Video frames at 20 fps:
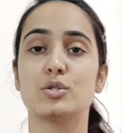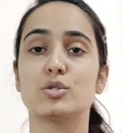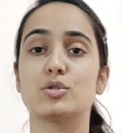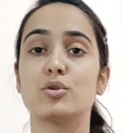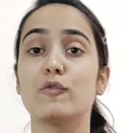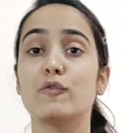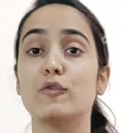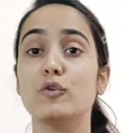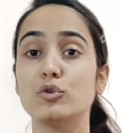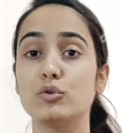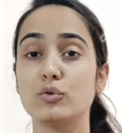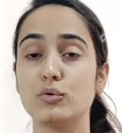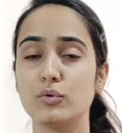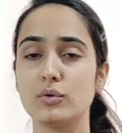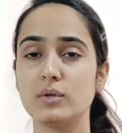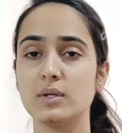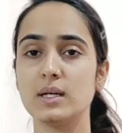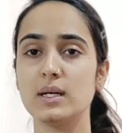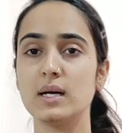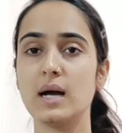So for
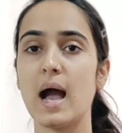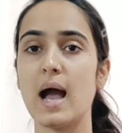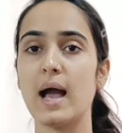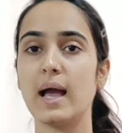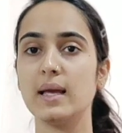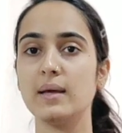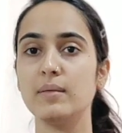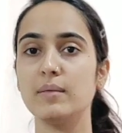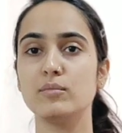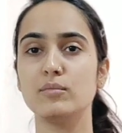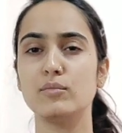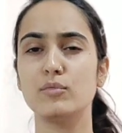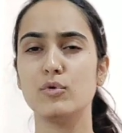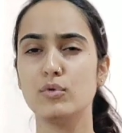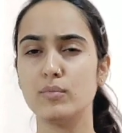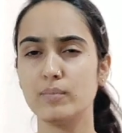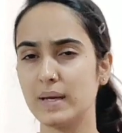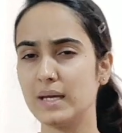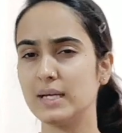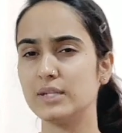toner, I
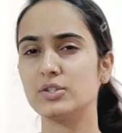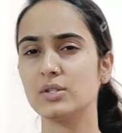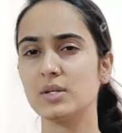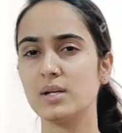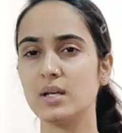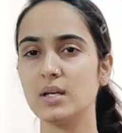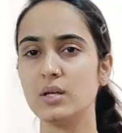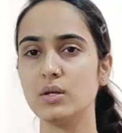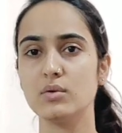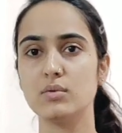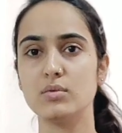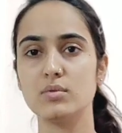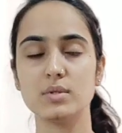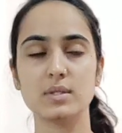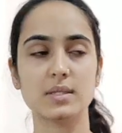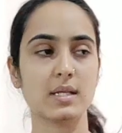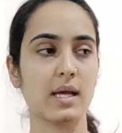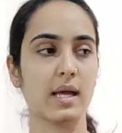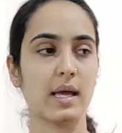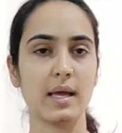majorly
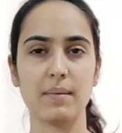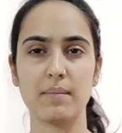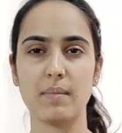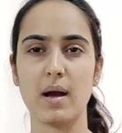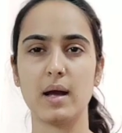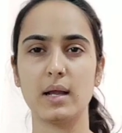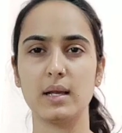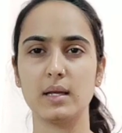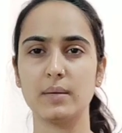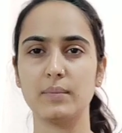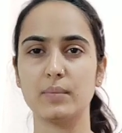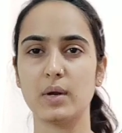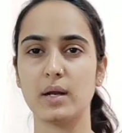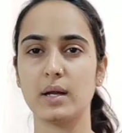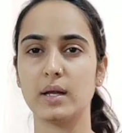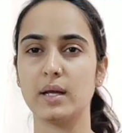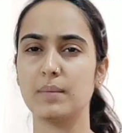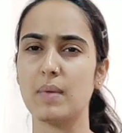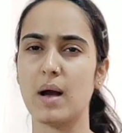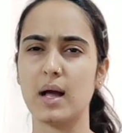use
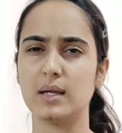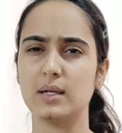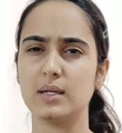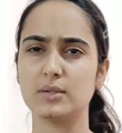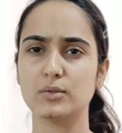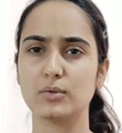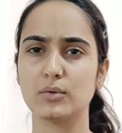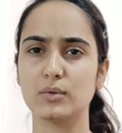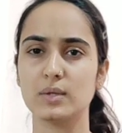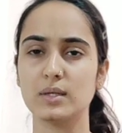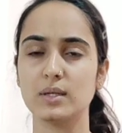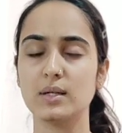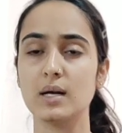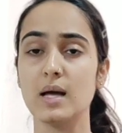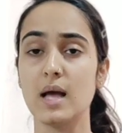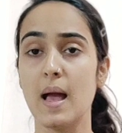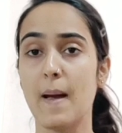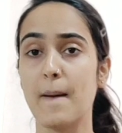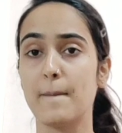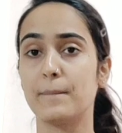Himalaya, Himalaya toner,
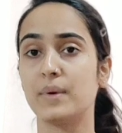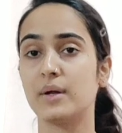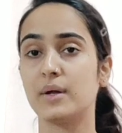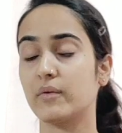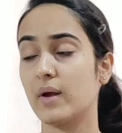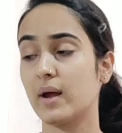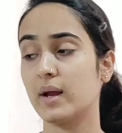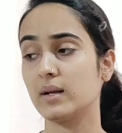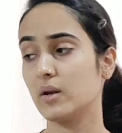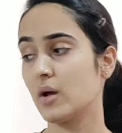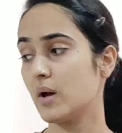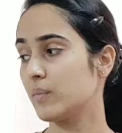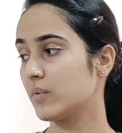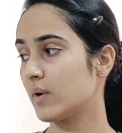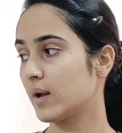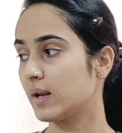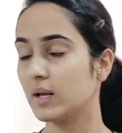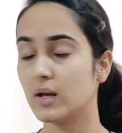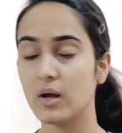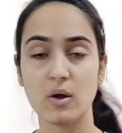but right now I'm
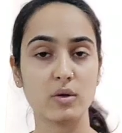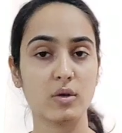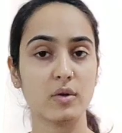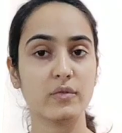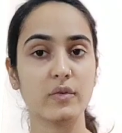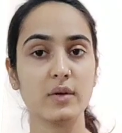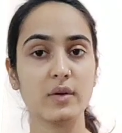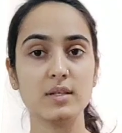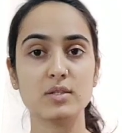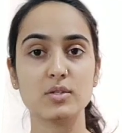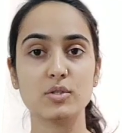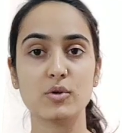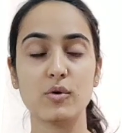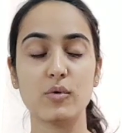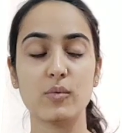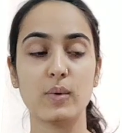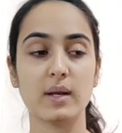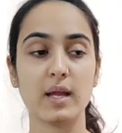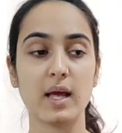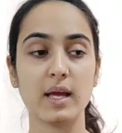running out of it.
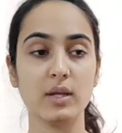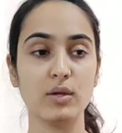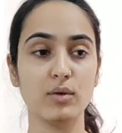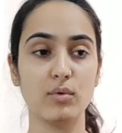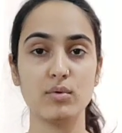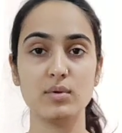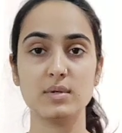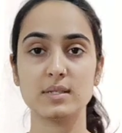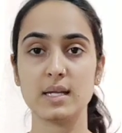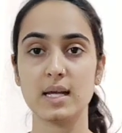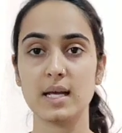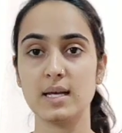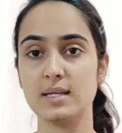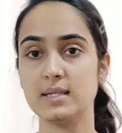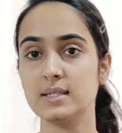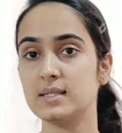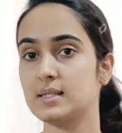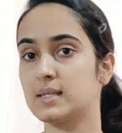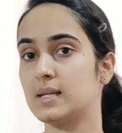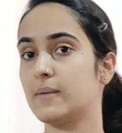So what I use
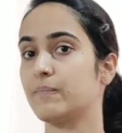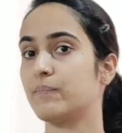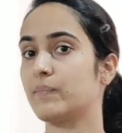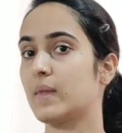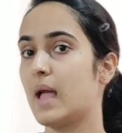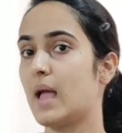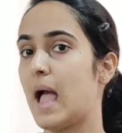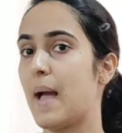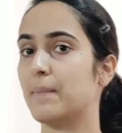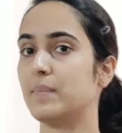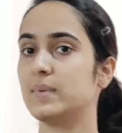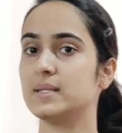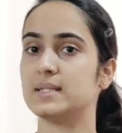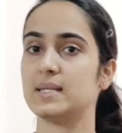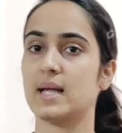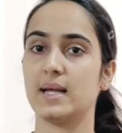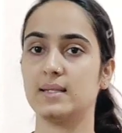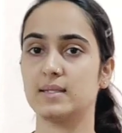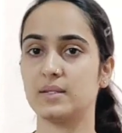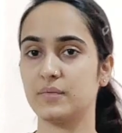is apple
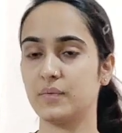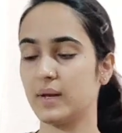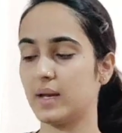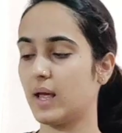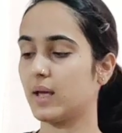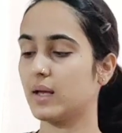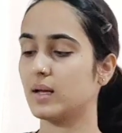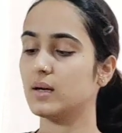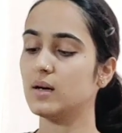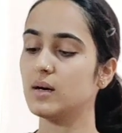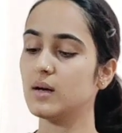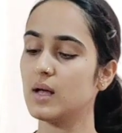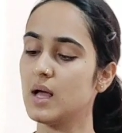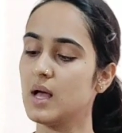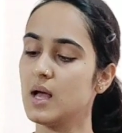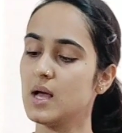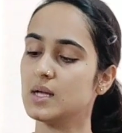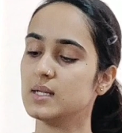cider vinegar.